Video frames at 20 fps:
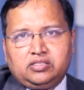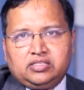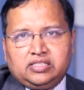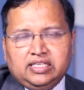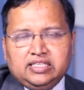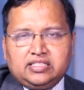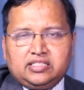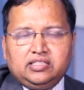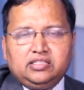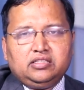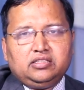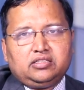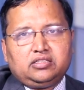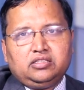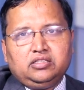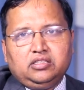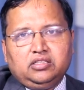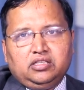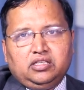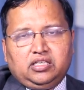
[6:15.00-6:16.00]

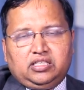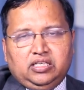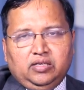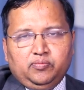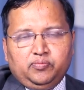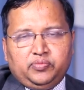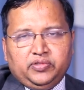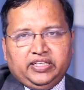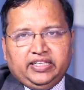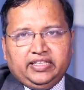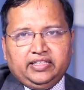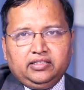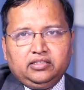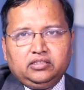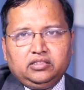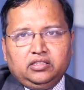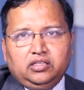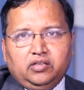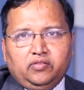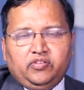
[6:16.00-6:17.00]
Consider a company
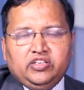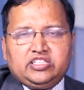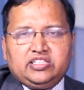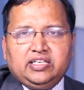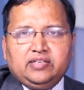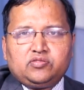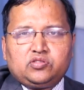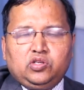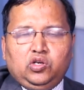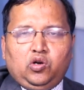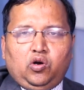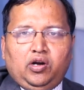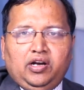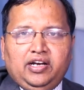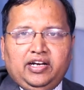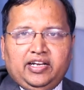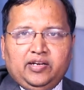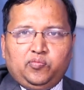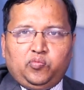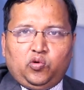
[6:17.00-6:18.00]
which gives
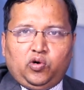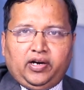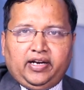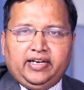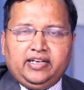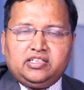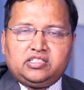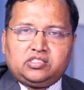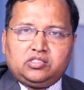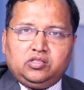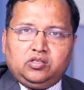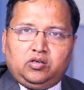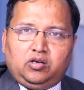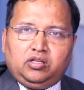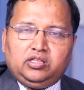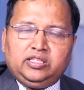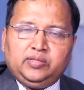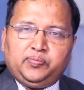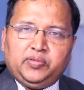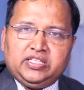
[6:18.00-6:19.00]
loyalty points
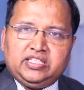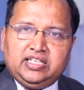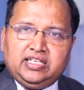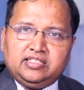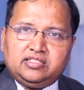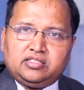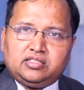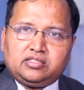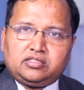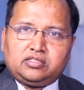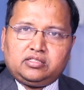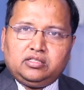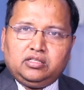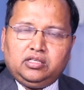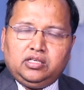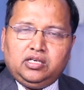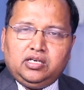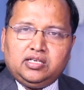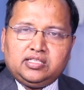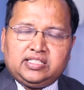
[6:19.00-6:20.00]
on the purchases
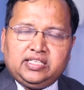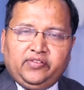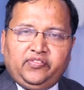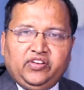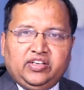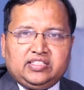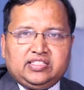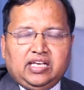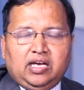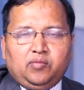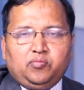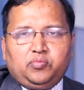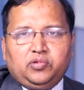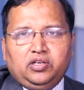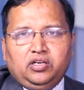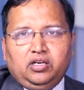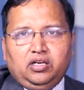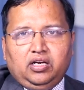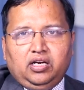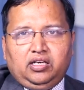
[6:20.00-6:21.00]
Say for
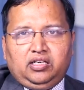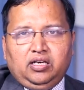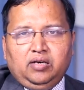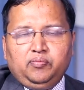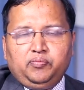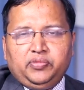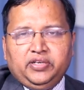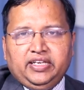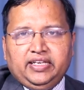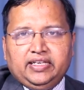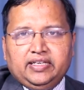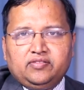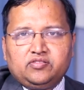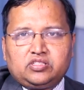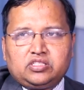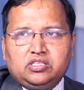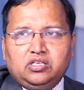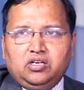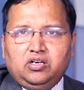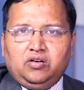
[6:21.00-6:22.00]
example, a company
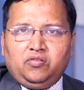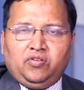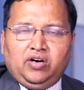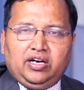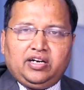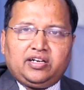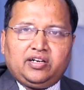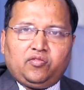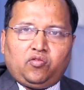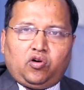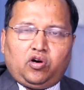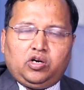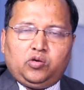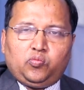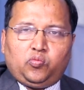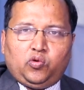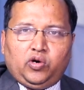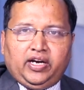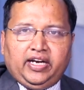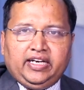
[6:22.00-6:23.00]
gives one
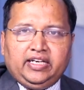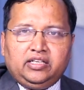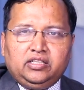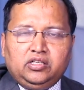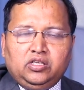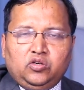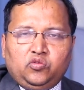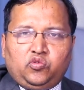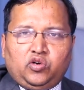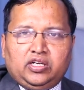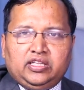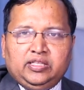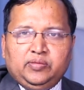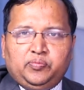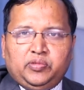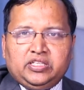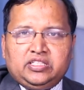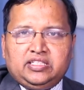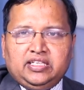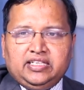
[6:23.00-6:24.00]
reward point for the
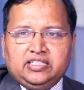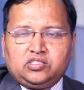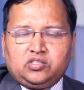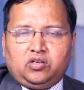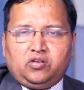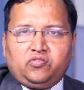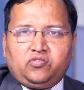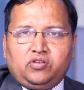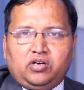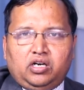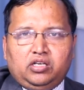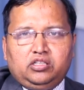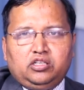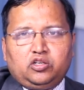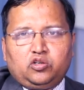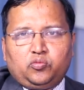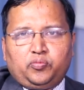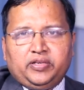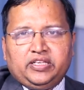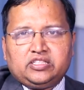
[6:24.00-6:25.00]
purchase of
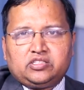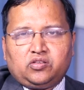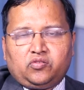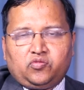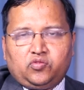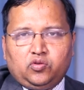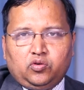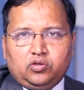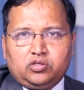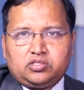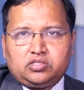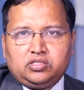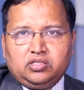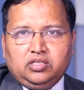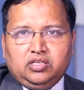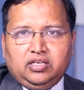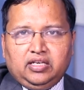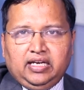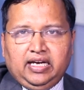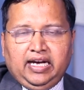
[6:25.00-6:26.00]
100 rupees of goods
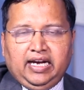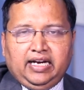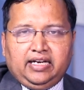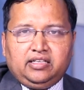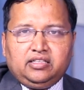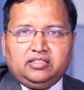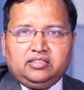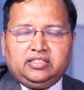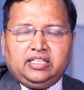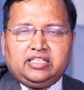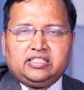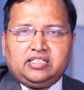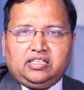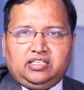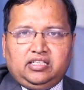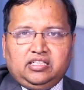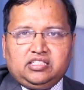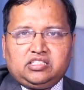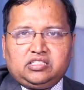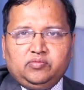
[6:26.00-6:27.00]
and there is a
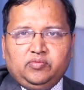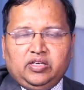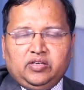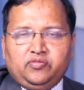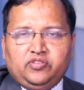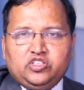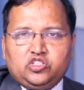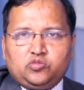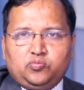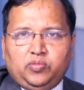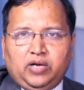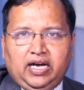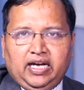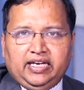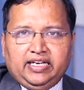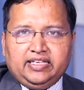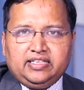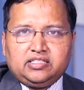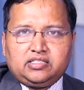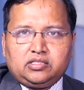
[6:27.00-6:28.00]
customer which
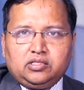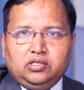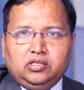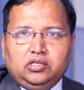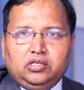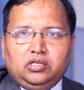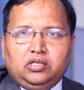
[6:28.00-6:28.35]
buys